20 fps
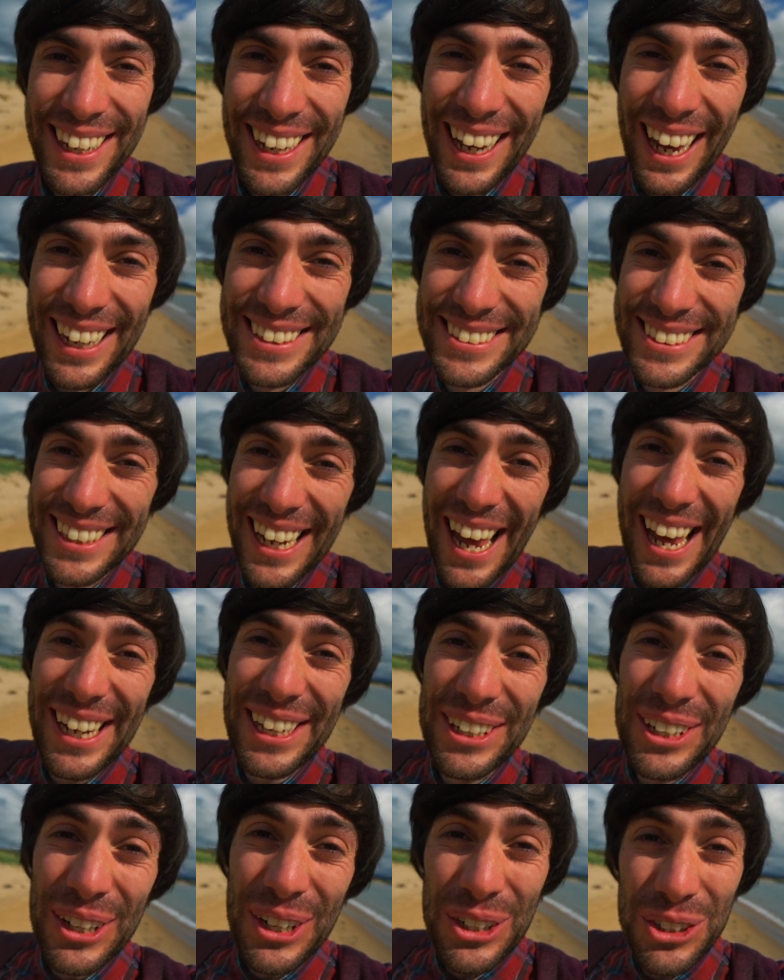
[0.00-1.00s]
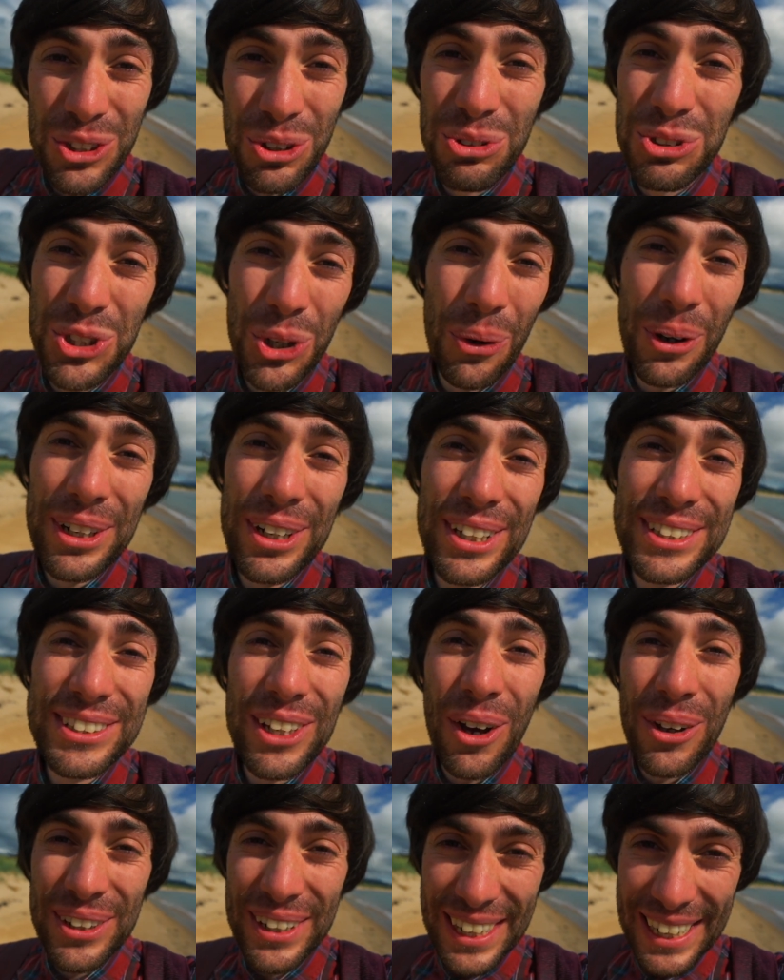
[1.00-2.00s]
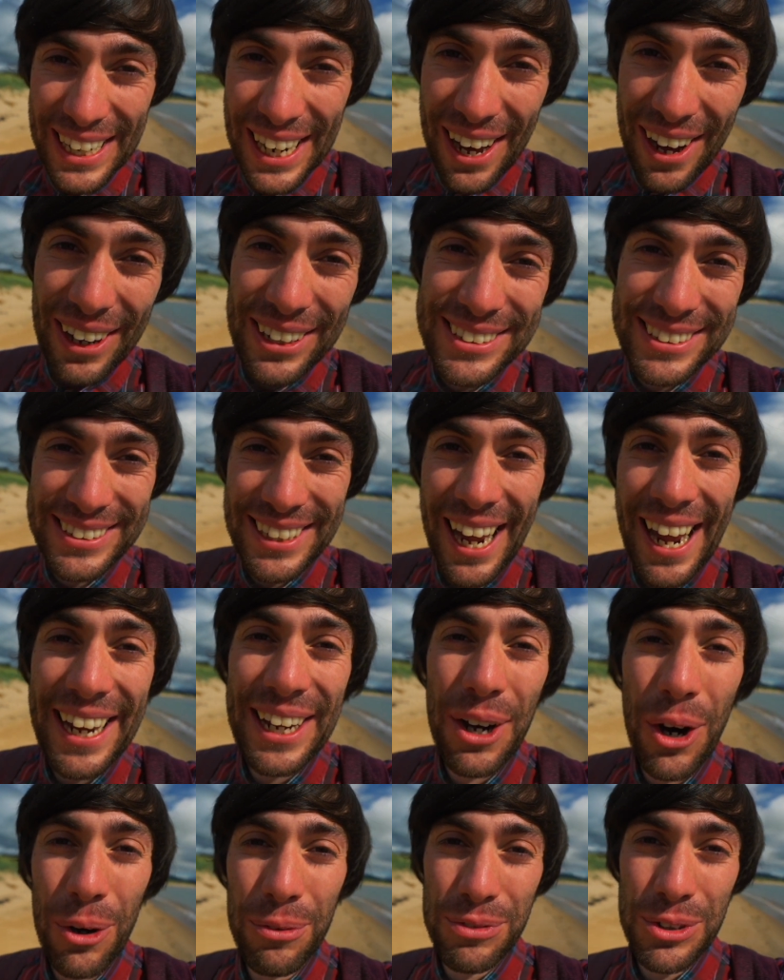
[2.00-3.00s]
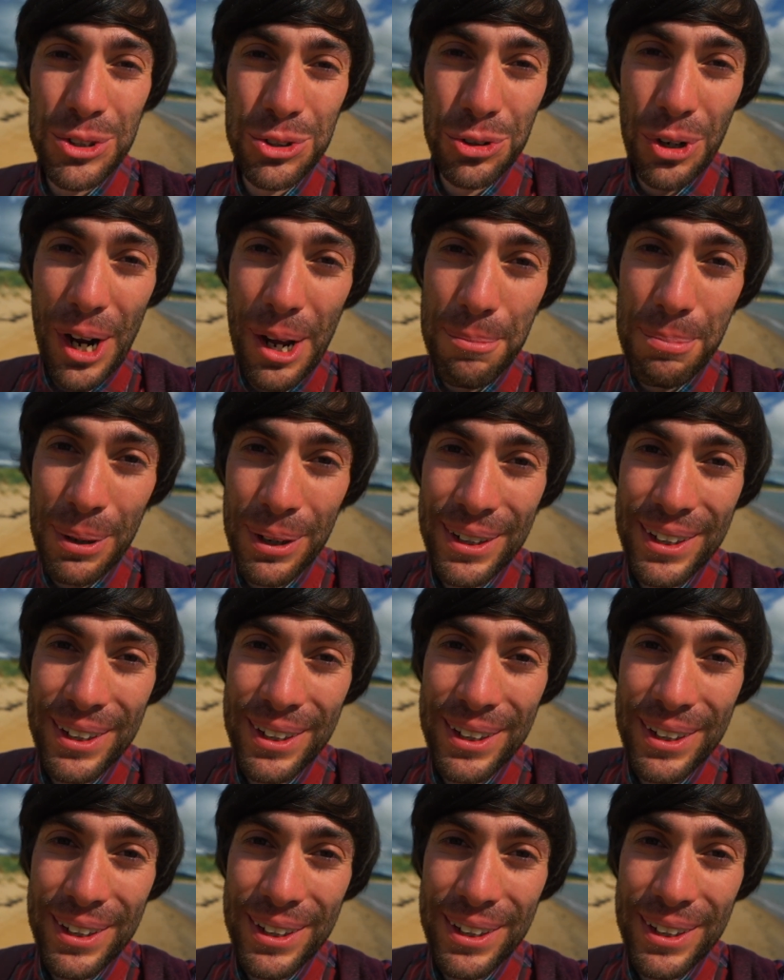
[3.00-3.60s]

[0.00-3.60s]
And today, you join us on the last day of the trip.